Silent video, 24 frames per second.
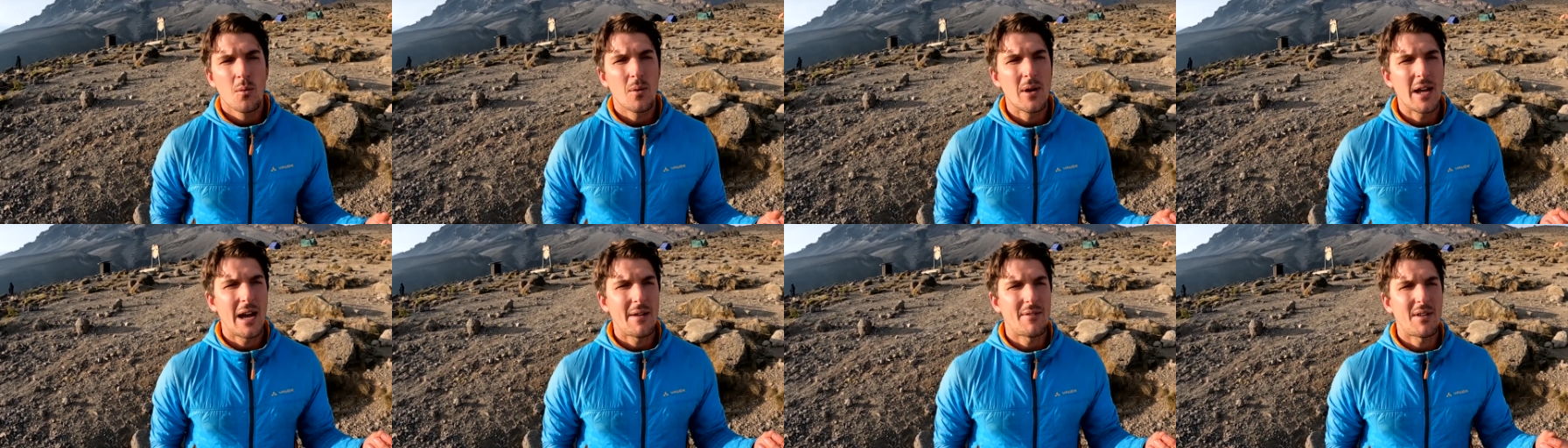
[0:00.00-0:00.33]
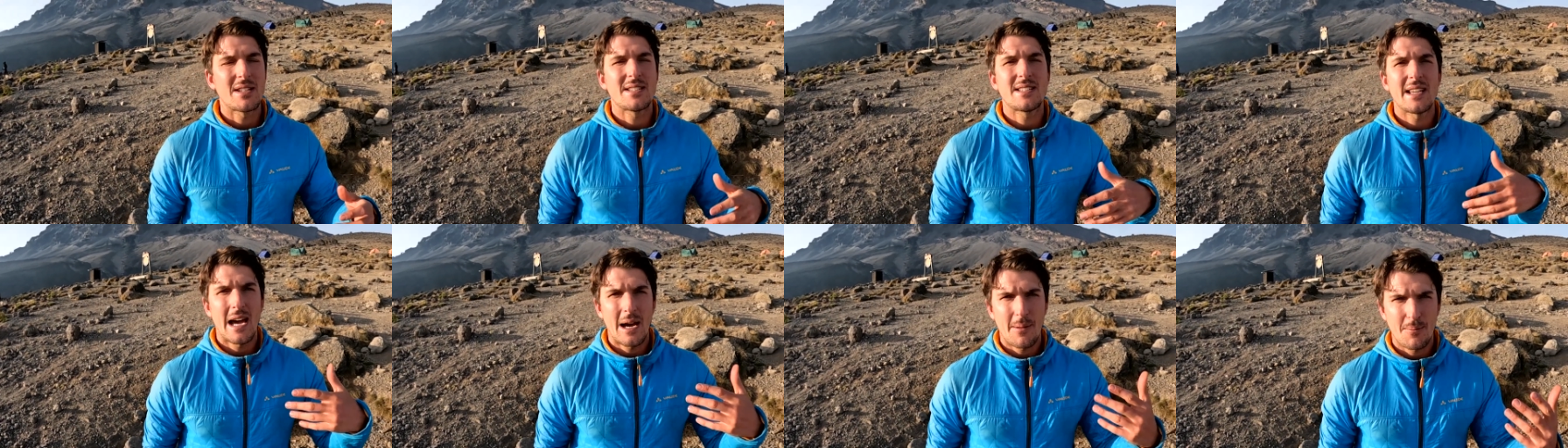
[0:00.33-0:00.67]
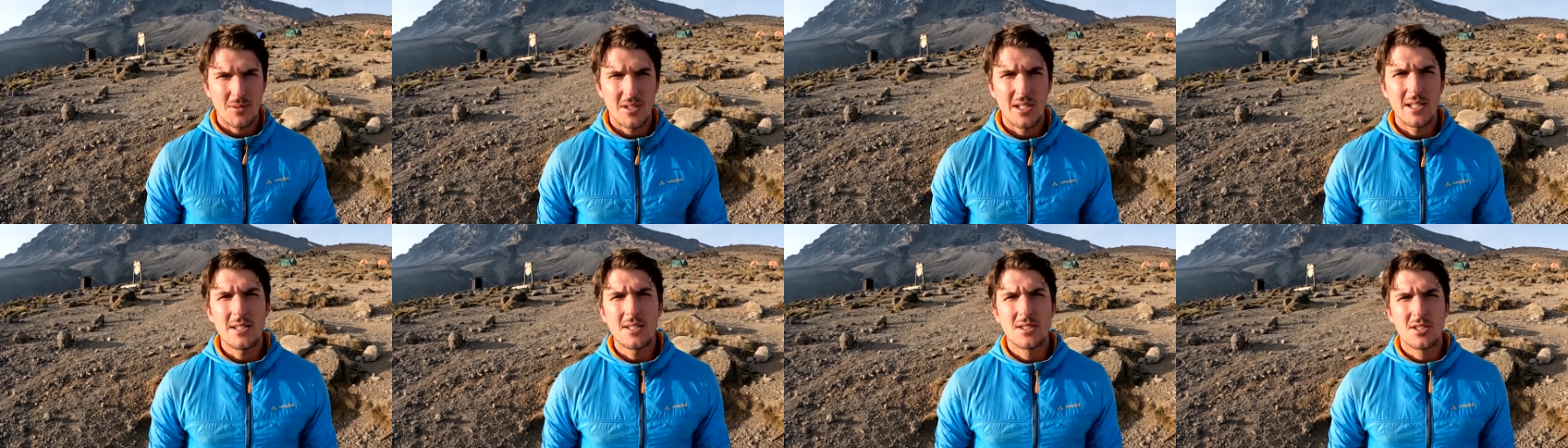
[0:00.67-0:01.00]
we have
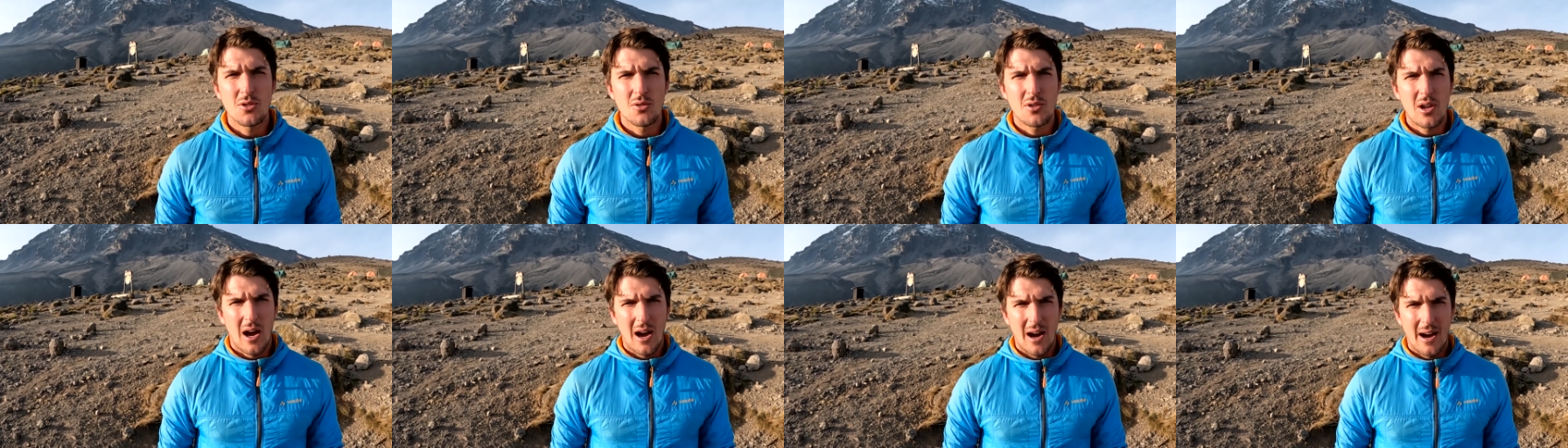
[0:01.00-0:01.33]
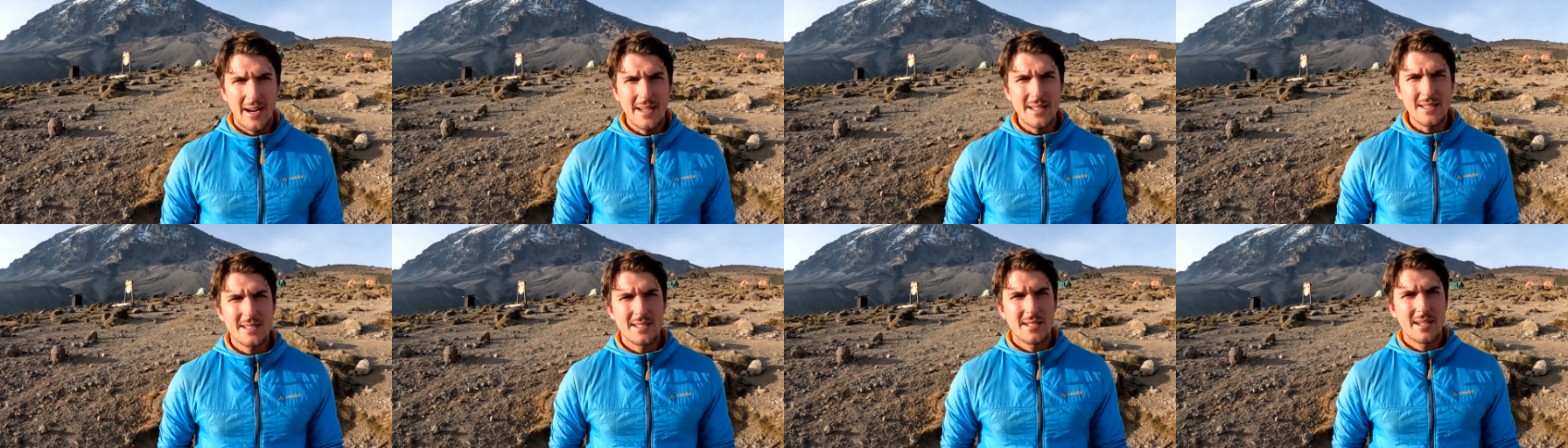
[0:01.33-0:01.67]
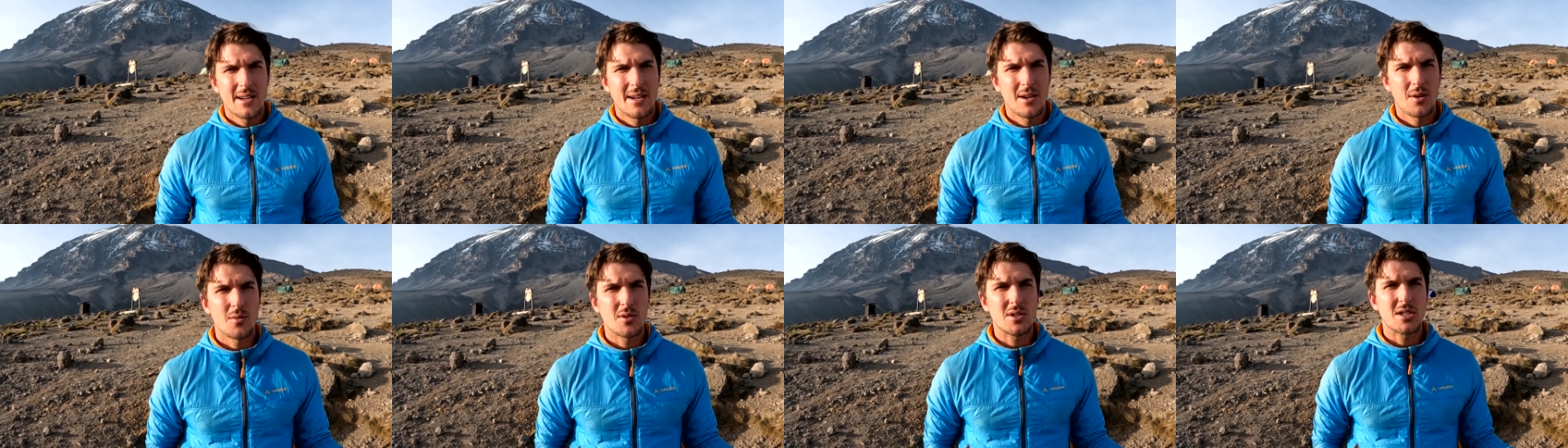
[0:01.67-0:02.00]
adapted to the
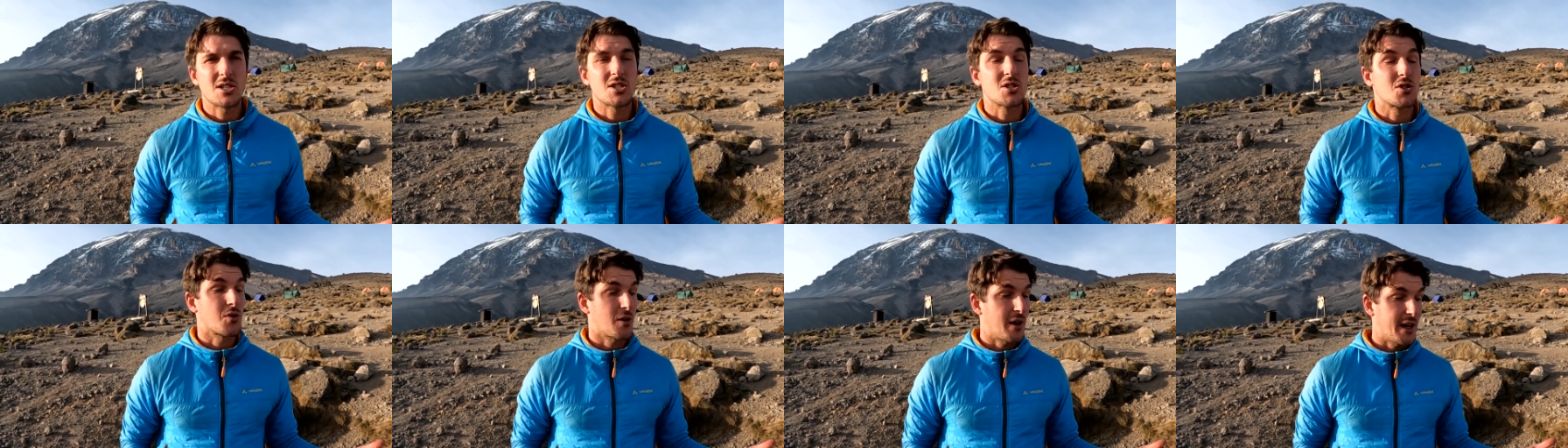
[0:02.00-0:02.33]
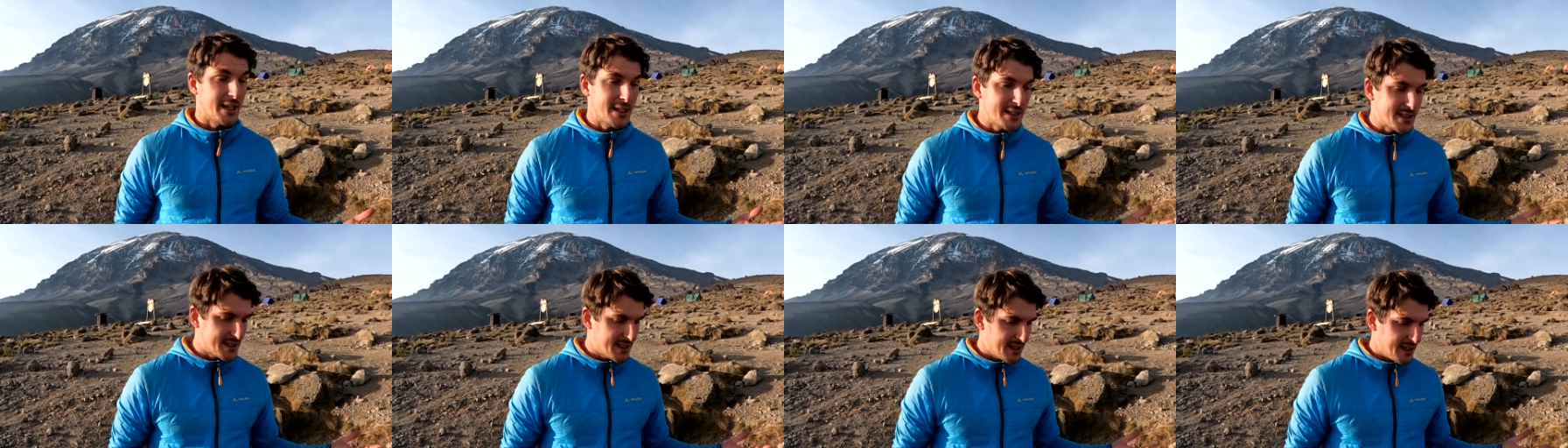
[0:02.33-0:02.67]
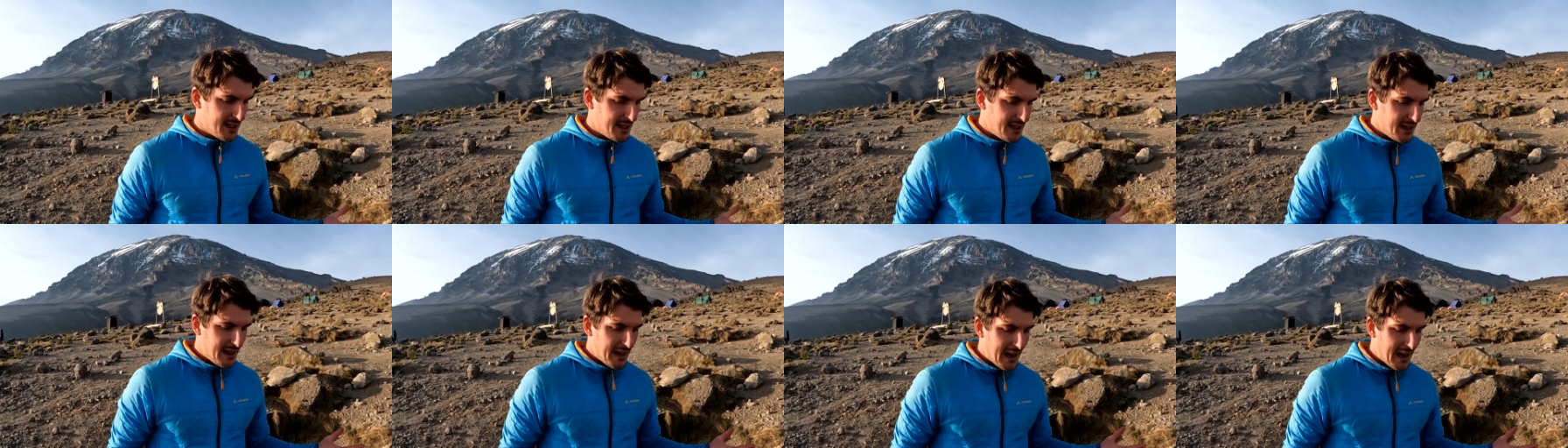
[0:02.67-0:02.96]
height, which is great.